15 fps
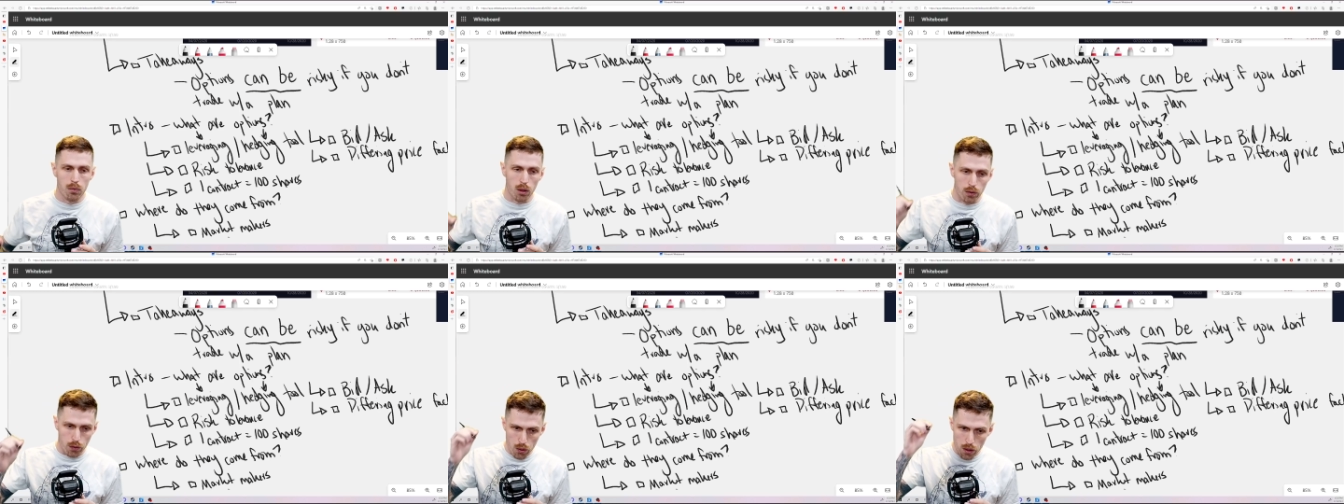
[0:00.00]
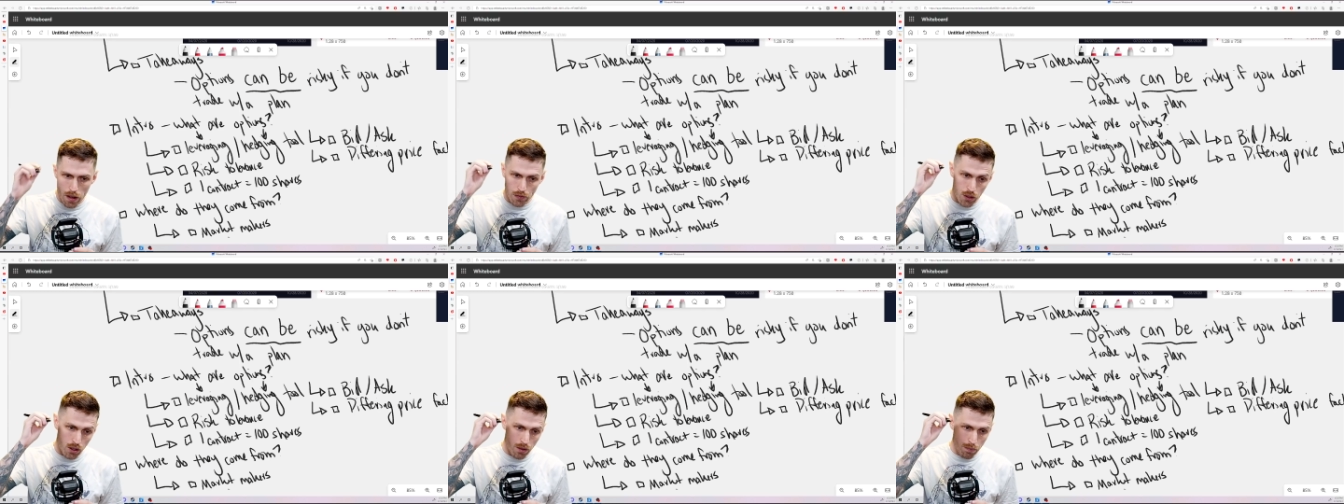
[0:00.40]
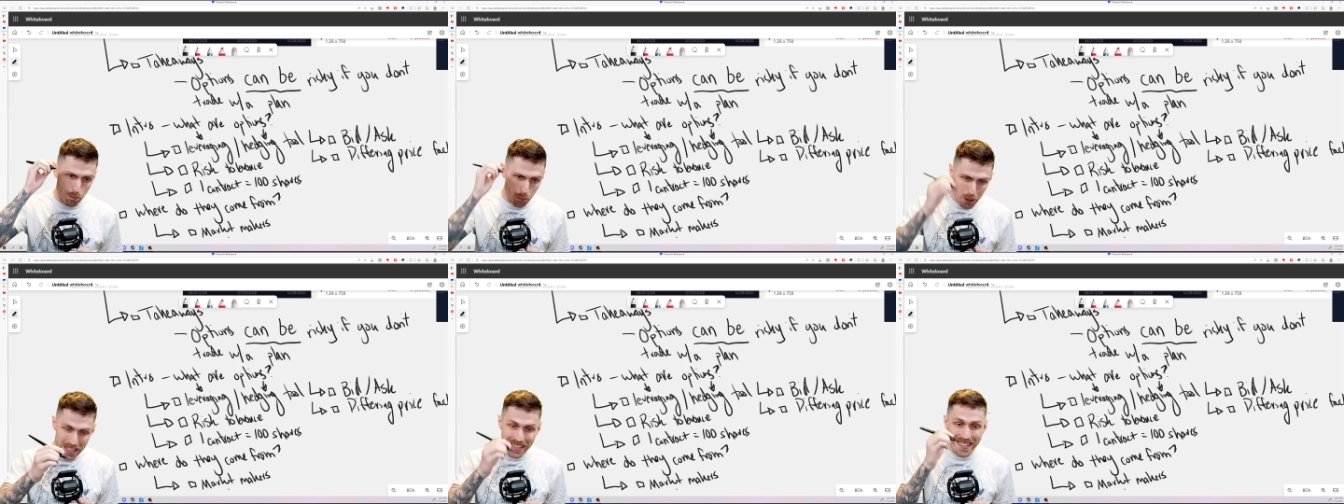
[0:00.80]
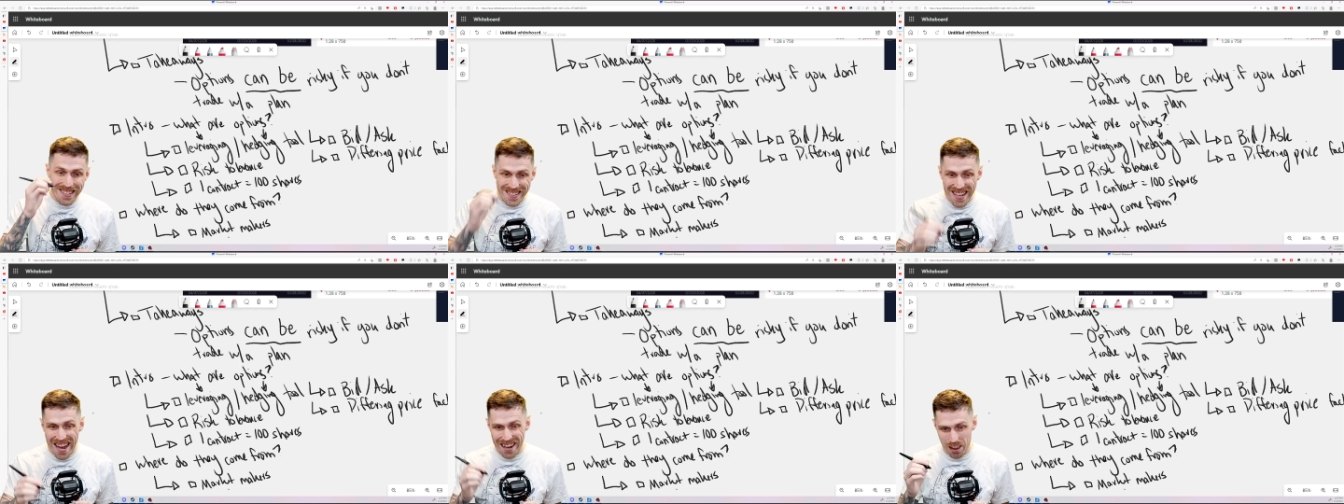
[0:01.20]
Well, if you have to break this
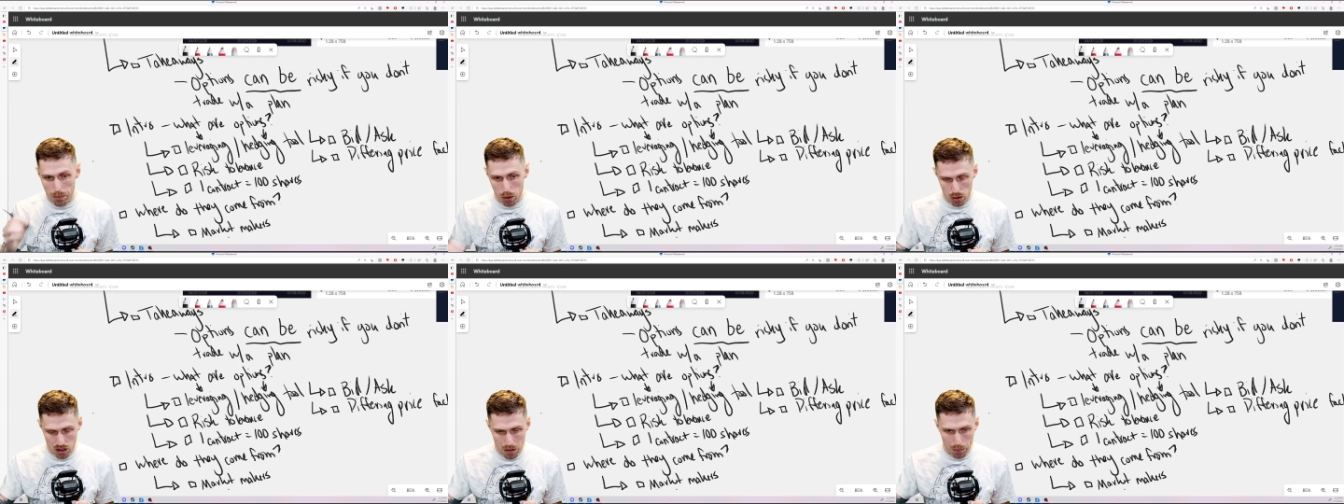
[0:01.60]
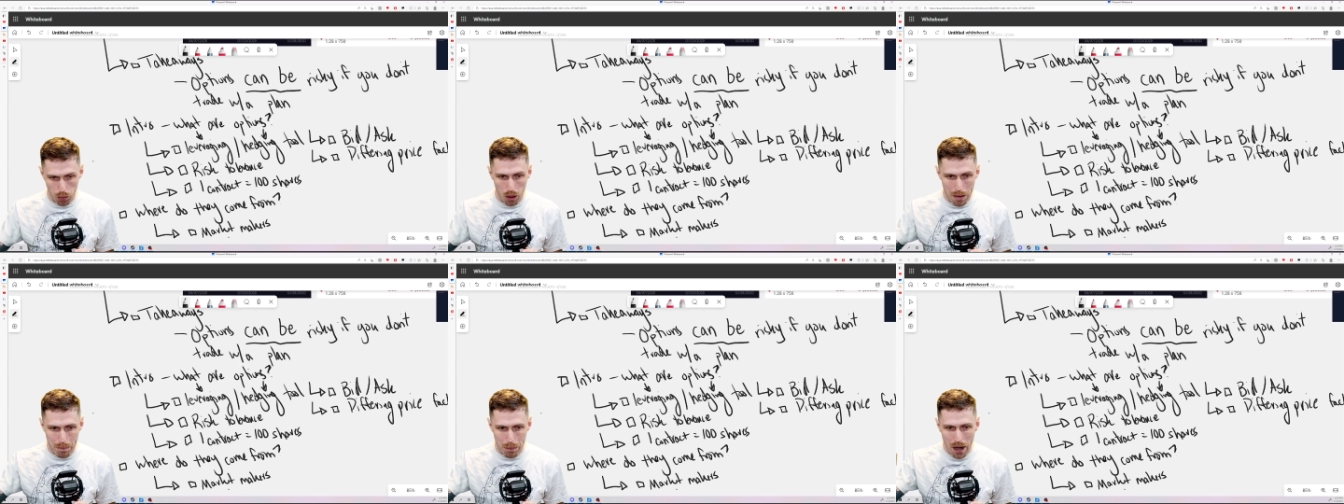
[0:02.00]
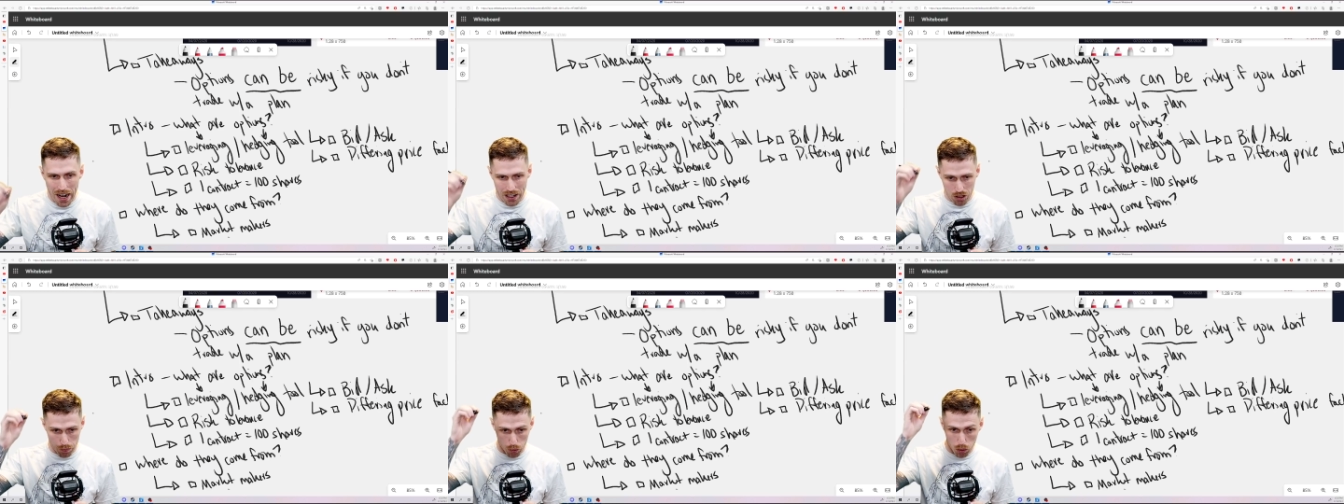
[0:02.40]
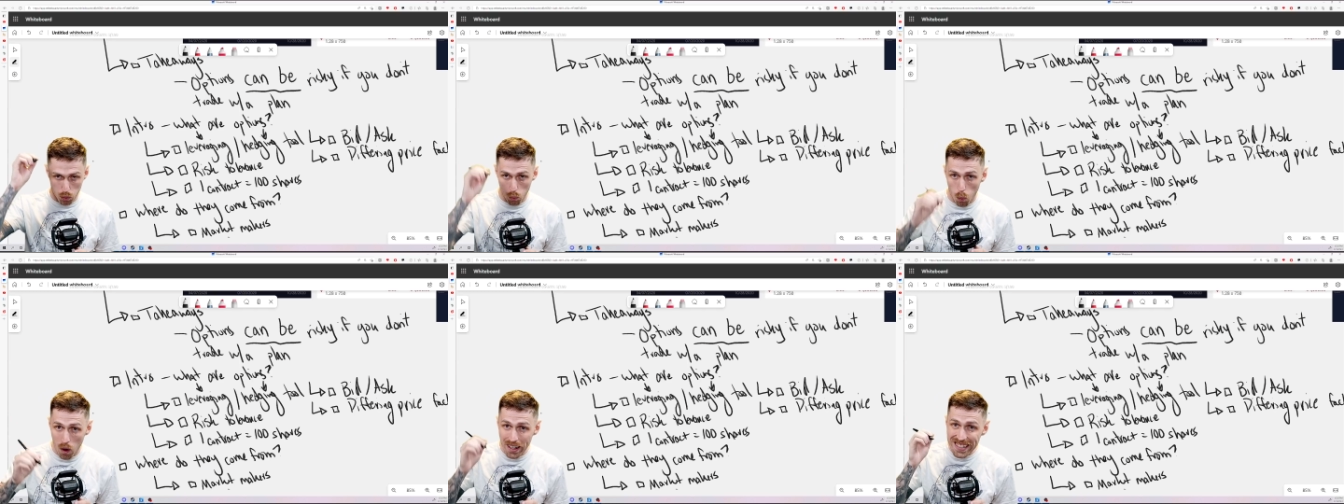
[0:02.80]
down in the most simple way possible,
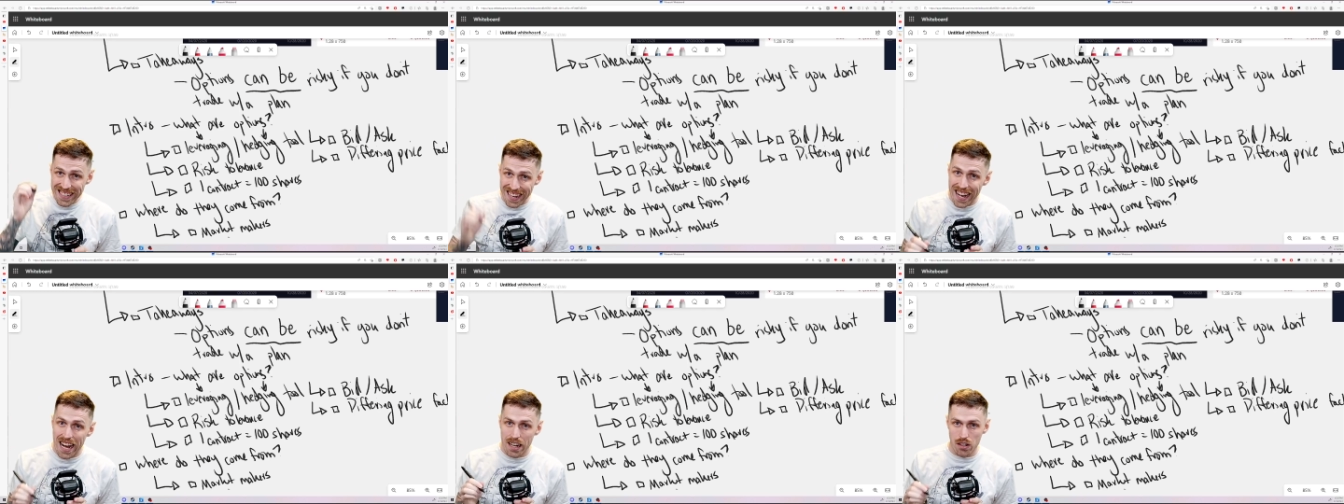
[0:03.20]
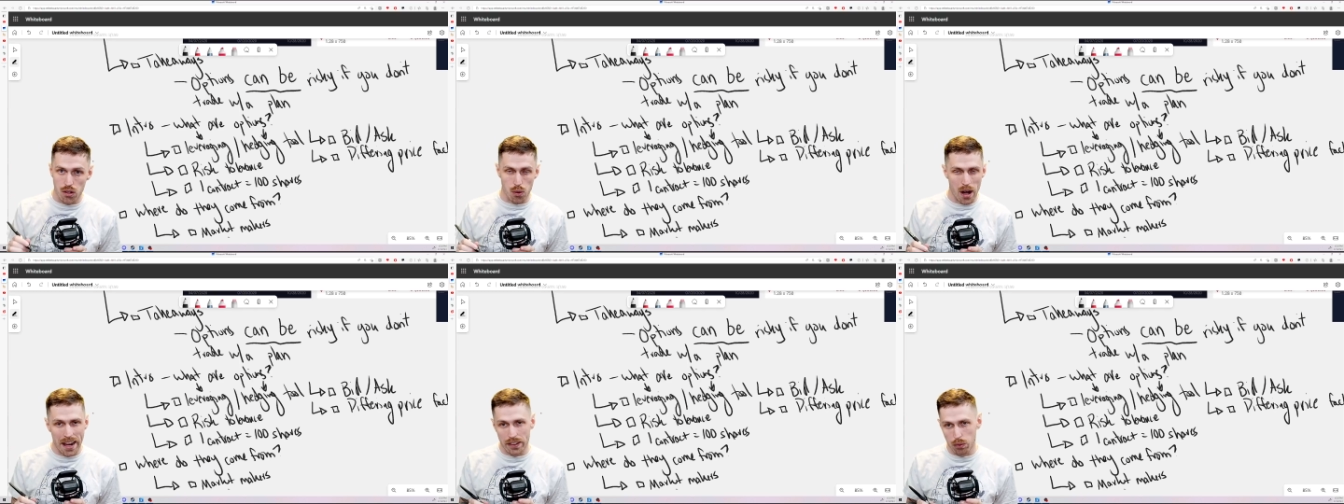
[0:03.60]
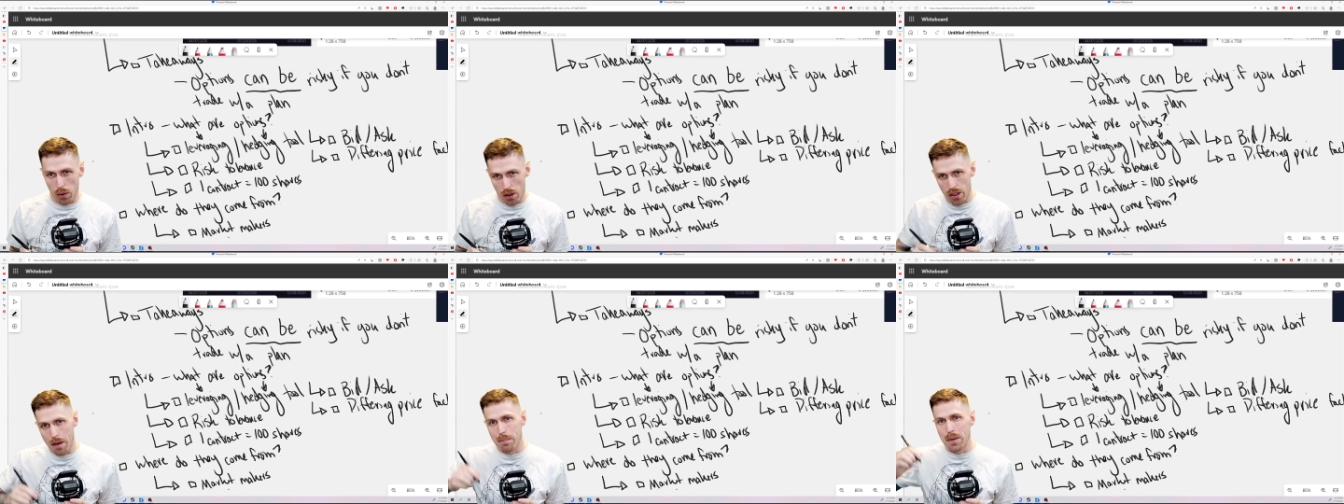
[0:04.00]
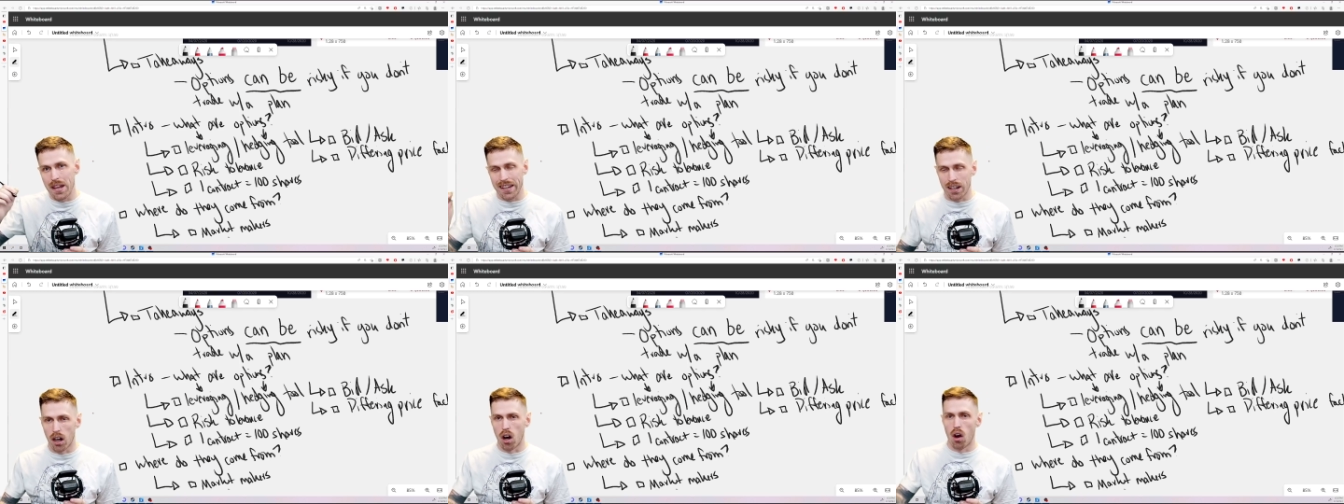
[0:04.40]
one contract, whether that be a
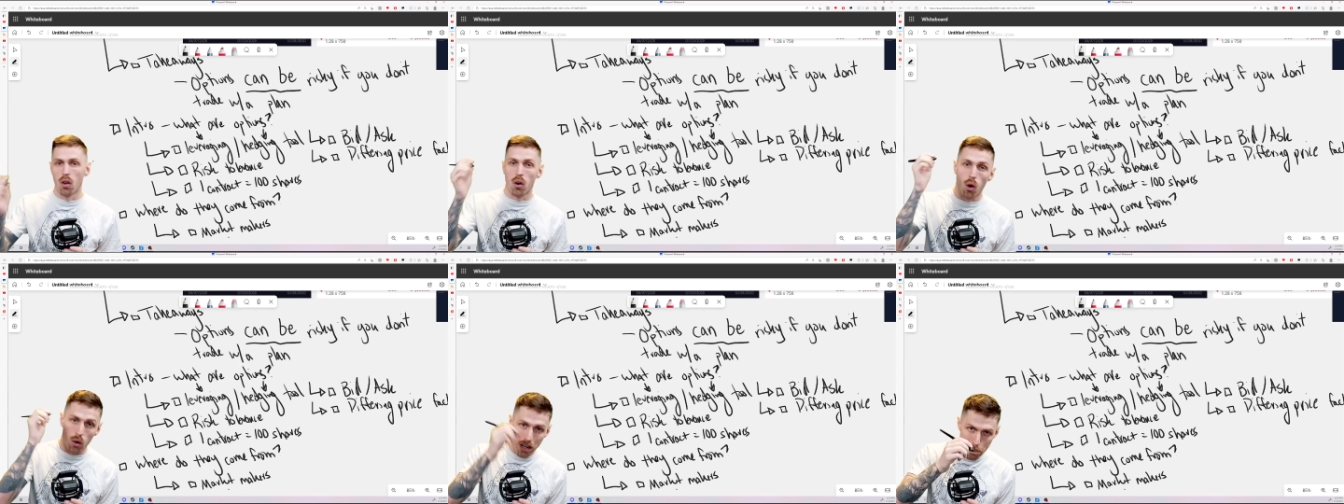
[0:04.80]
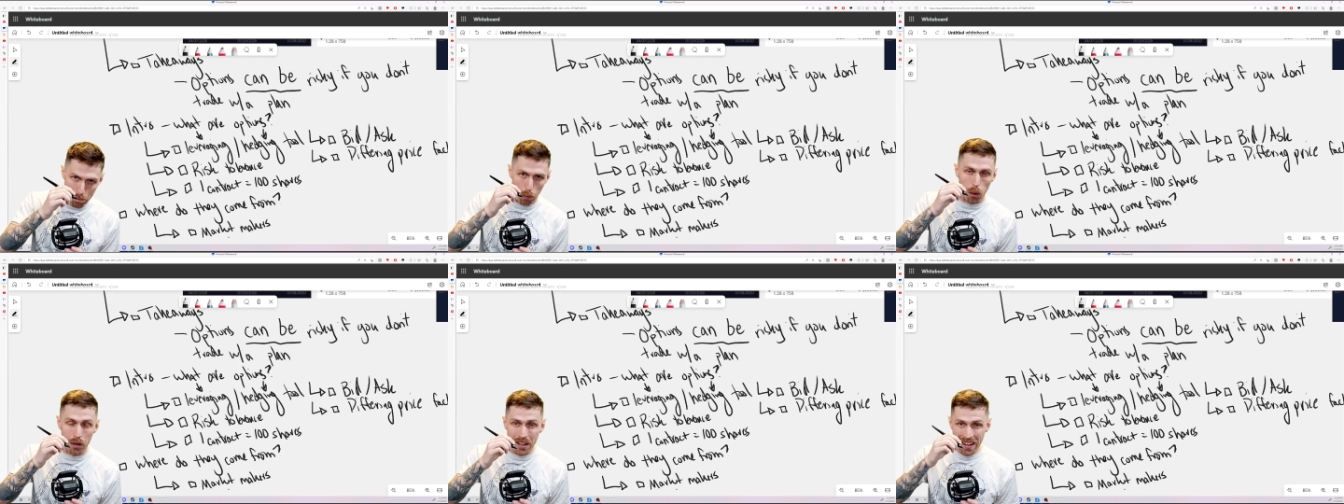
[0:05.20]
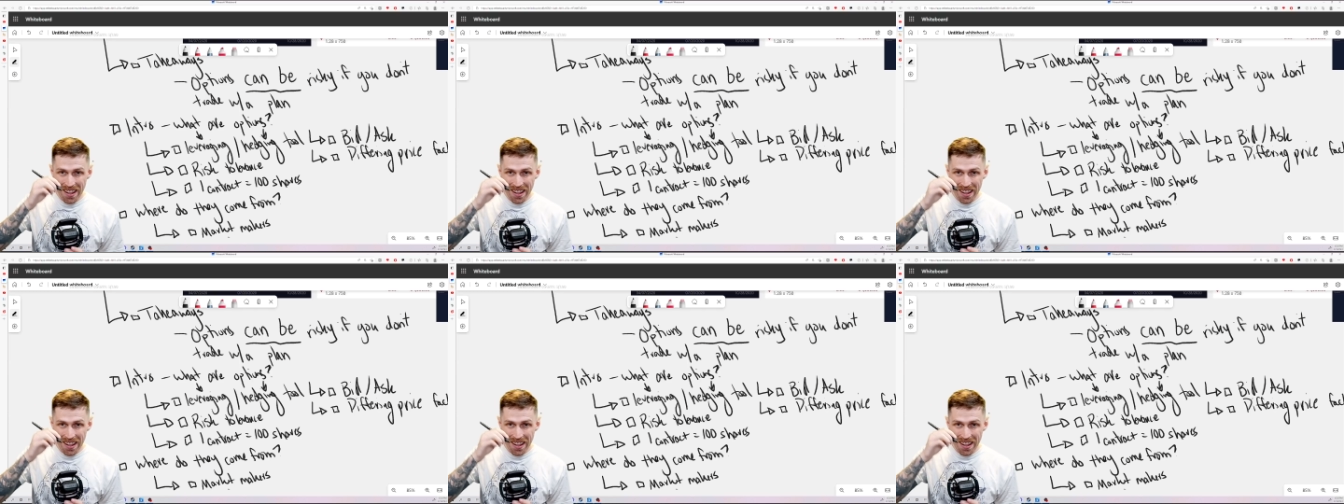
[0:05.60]
call or a put,